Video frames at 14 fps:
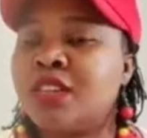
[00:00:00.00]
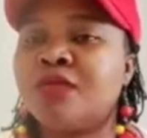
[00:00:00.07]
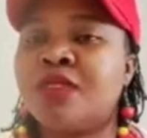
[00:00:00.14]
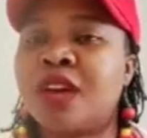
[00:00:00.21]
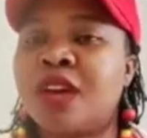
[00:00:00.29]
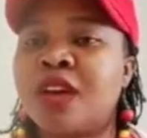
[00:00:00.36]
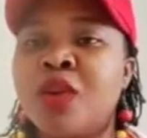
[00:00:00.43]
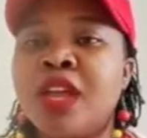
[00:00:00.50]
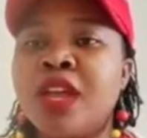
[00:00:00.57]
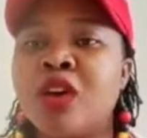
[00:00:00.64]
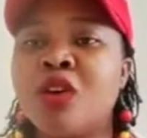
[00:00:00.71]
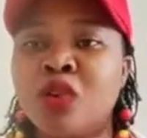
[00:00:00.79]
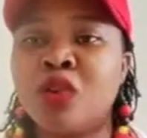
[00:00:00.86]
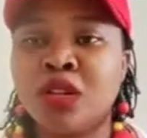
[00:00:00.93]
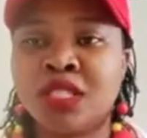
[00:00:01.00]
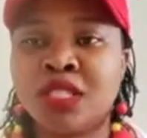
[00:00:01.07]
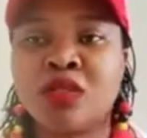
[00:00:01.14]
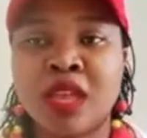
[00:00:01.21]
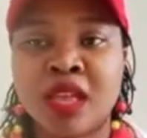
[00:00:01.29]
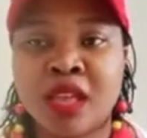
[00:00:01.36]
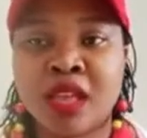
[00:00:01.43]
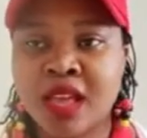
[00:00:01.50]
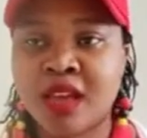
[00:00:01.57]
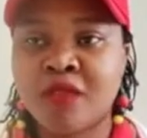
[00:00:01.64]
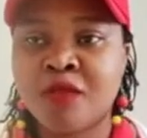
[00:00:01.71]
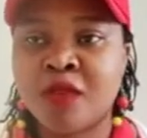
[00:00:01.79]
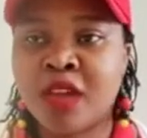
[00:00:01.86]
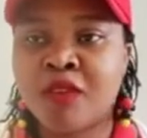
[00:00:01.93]
value he holds to
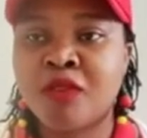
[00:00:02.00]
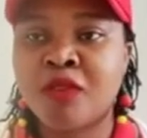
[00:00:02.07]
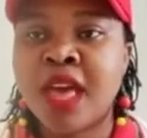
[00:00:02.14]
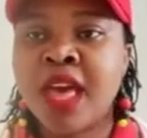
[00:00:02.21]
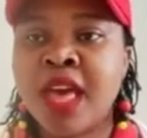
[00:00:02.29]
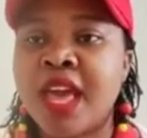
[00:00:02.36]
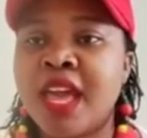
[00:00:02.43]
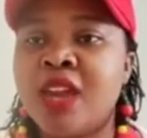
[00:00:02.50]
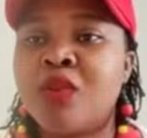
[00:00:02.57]
the EFF.